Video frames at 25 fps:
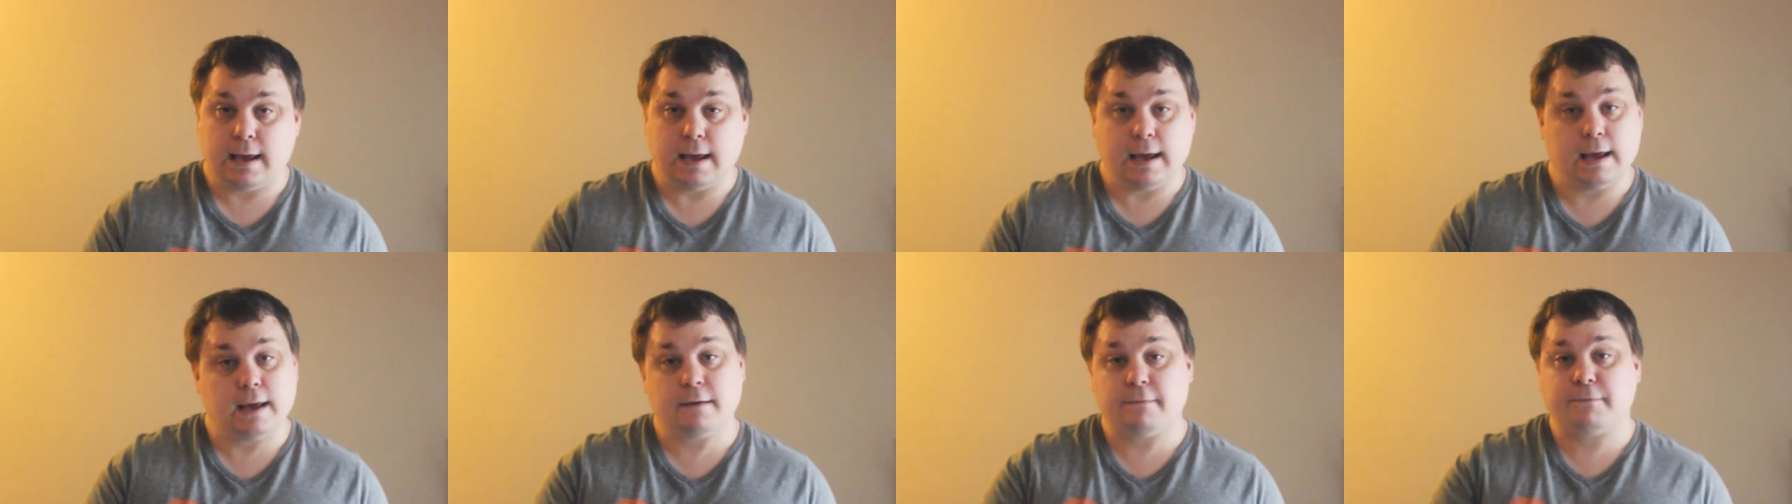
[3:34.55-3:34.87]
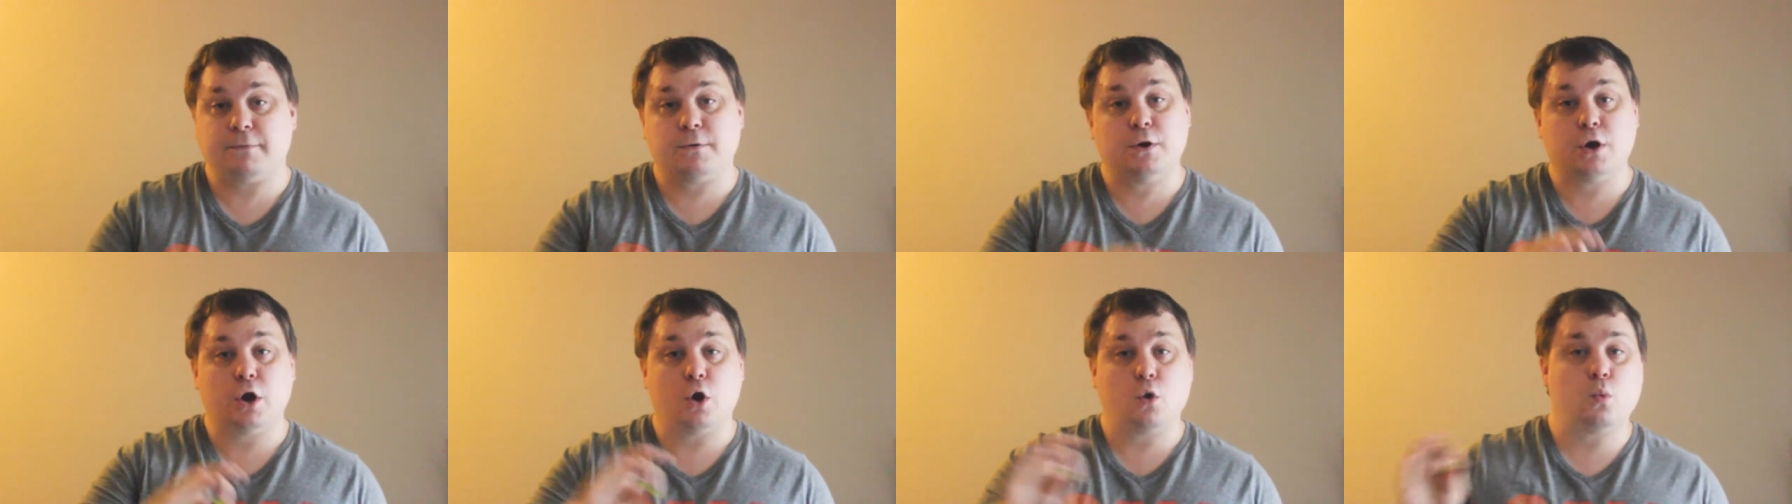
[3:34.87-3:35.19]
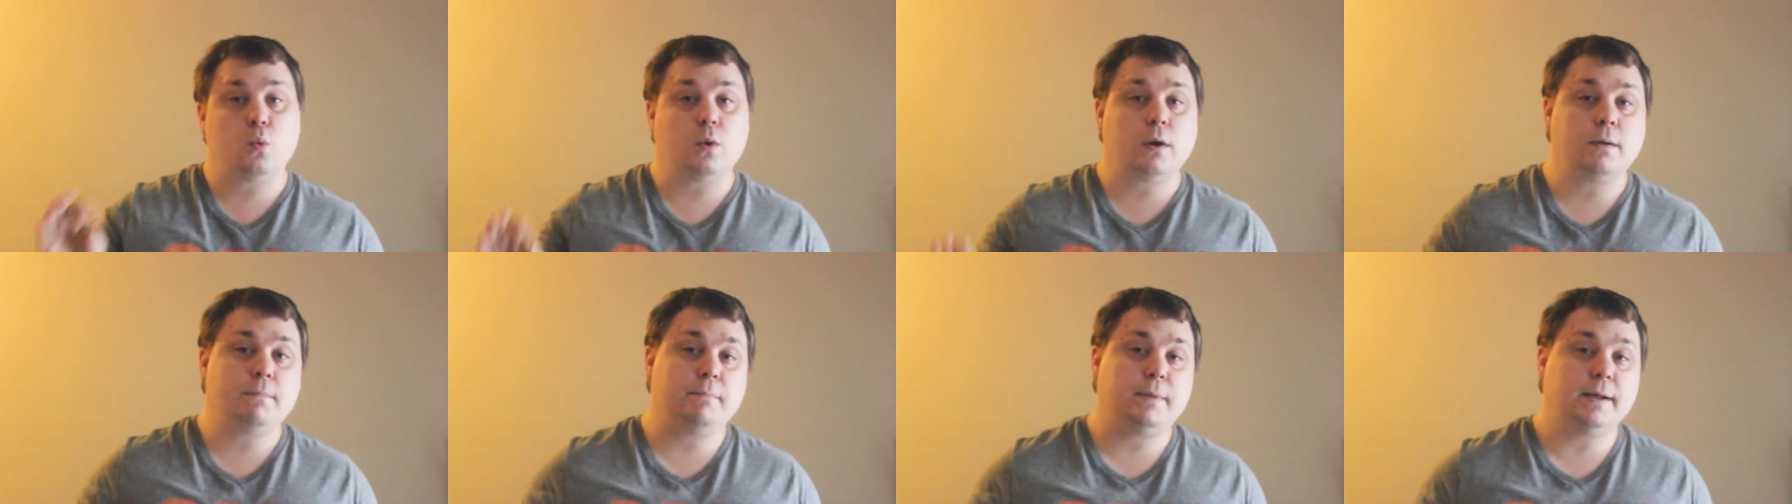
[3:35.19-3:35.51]
If no
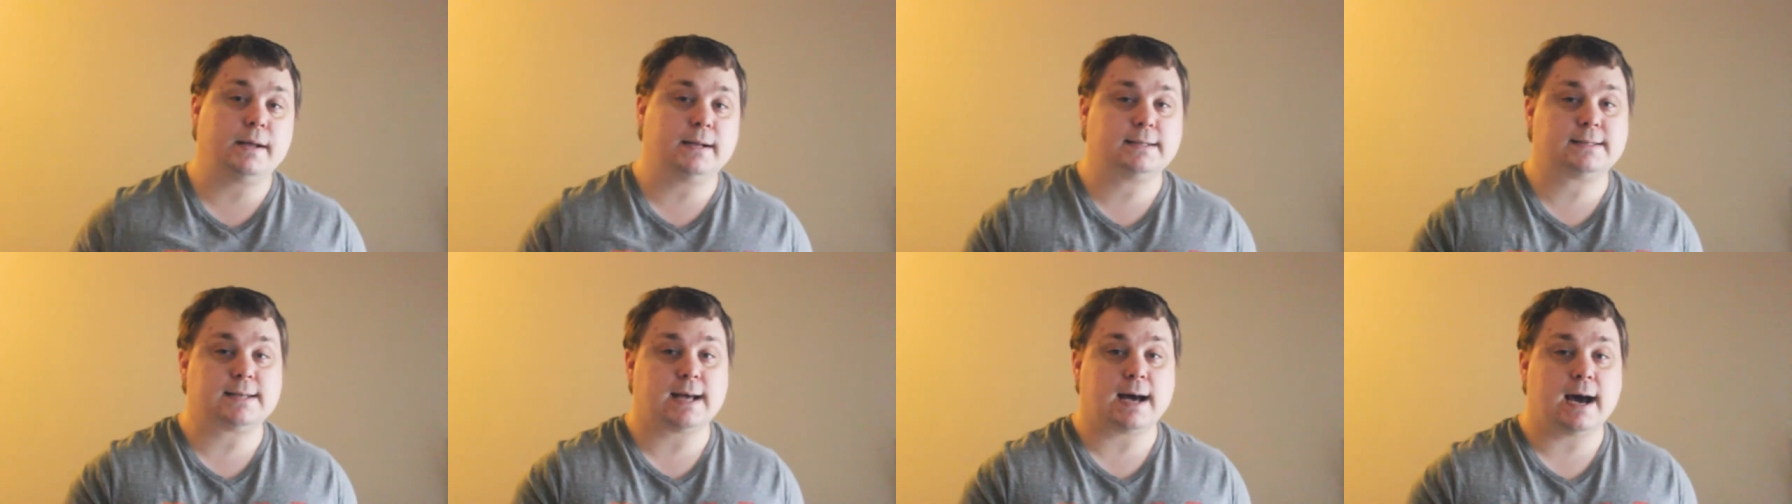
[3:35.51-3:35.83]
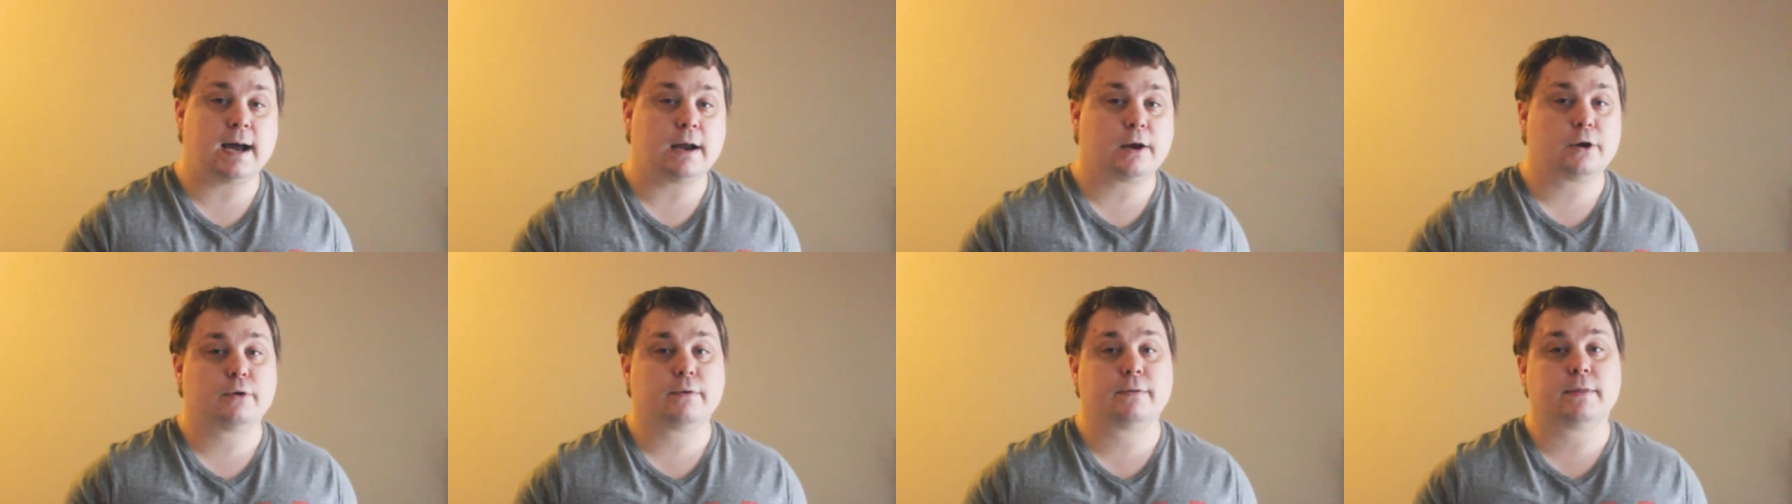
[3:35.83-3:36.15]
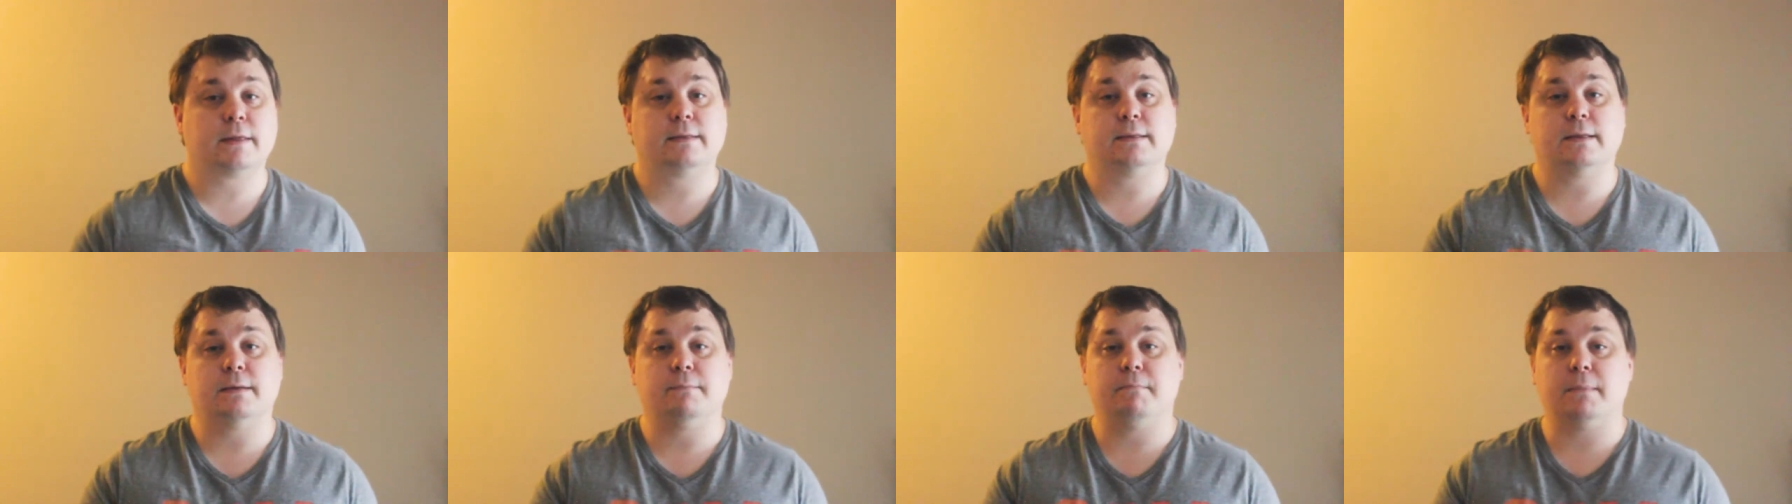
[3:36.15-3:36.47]
one bids higher
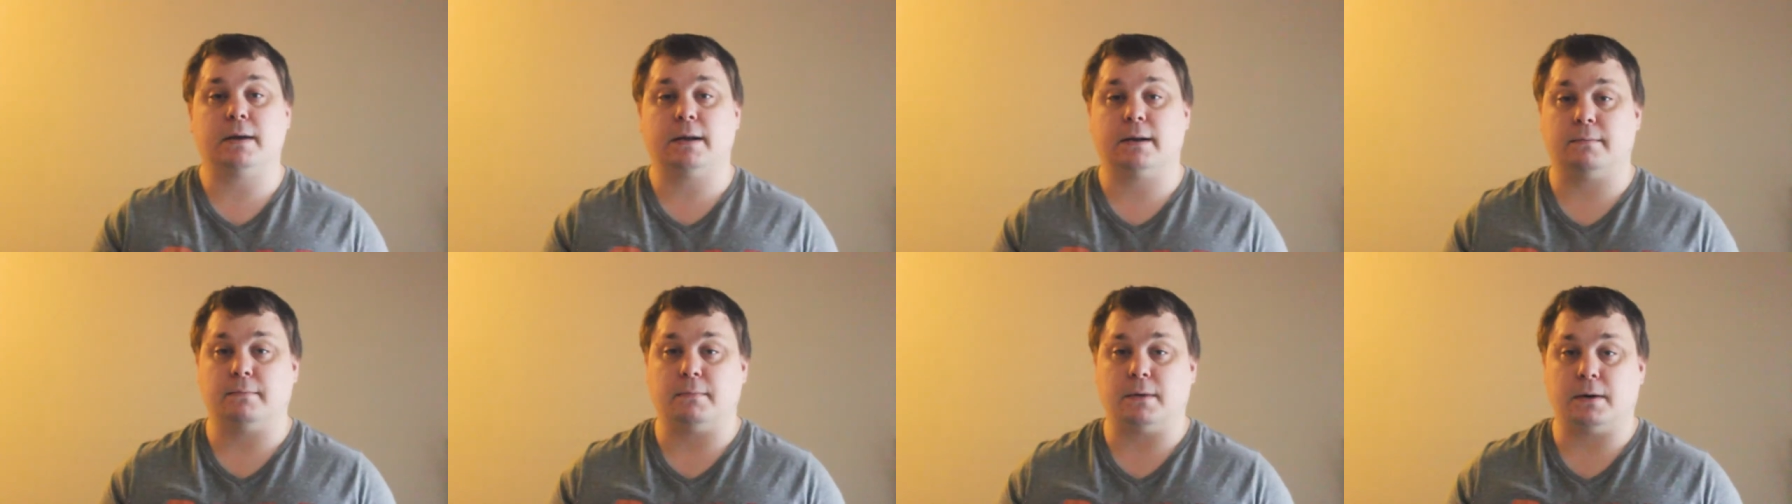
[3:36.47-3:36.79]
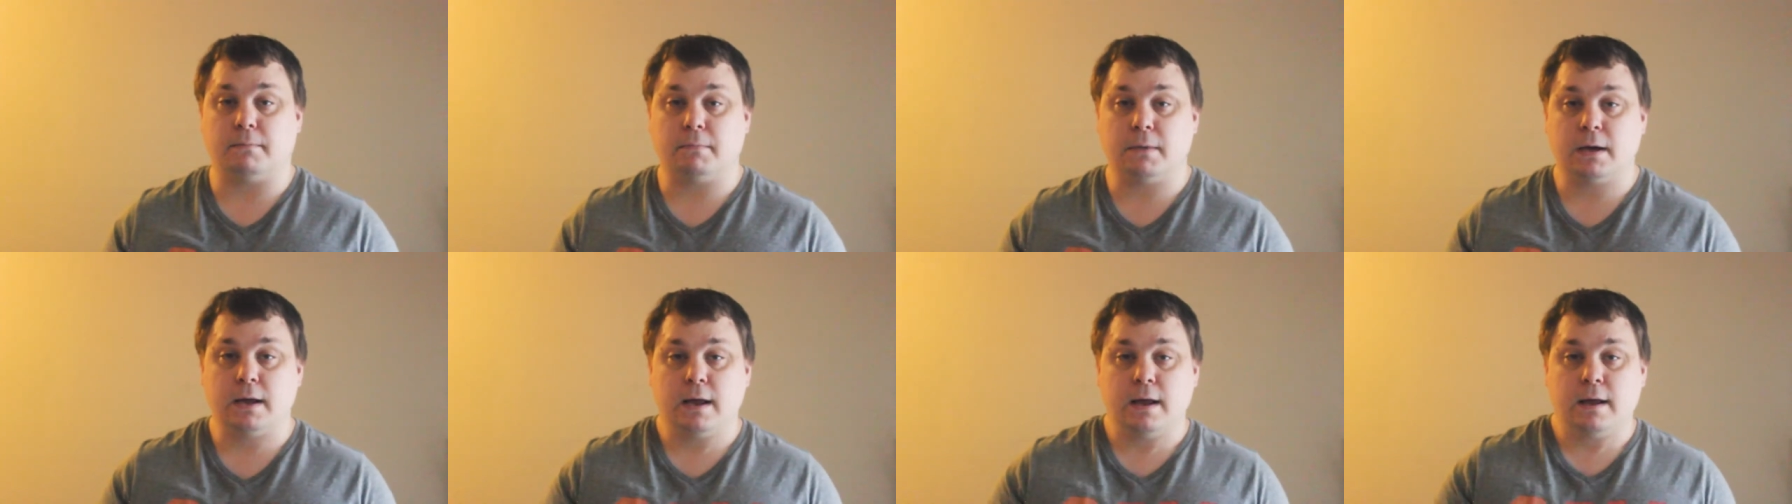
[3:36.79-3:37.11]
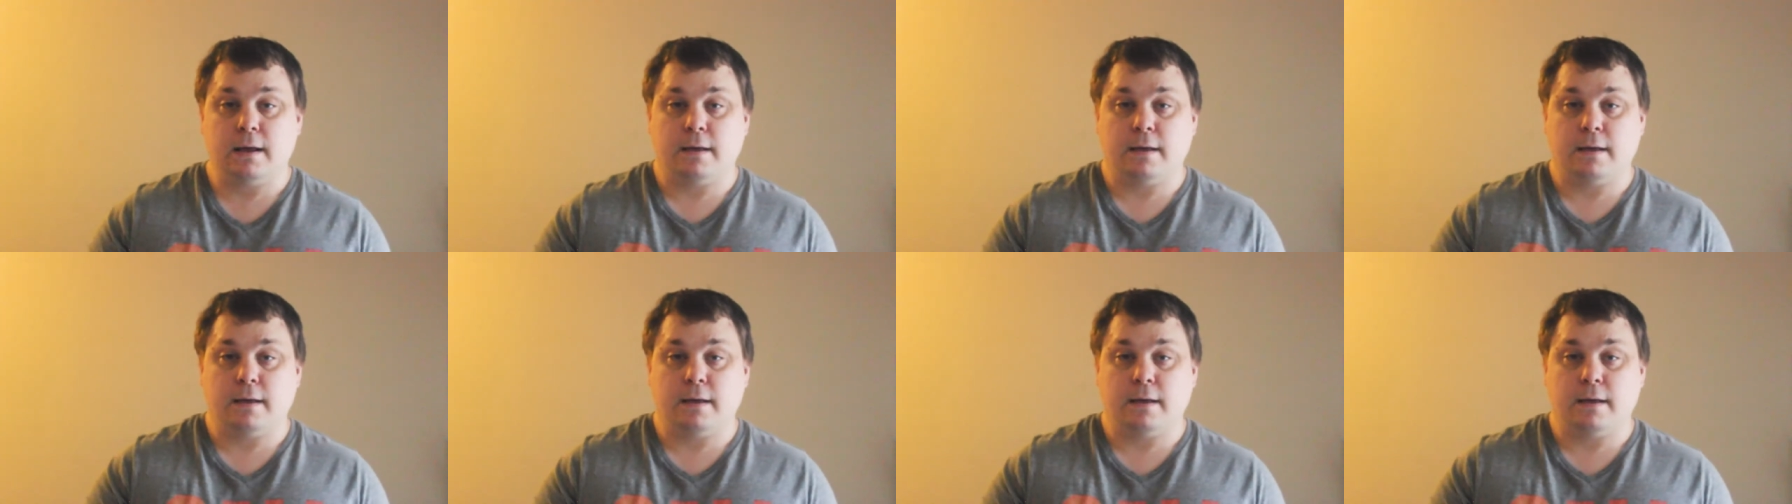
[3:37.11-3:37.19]
than the minimum,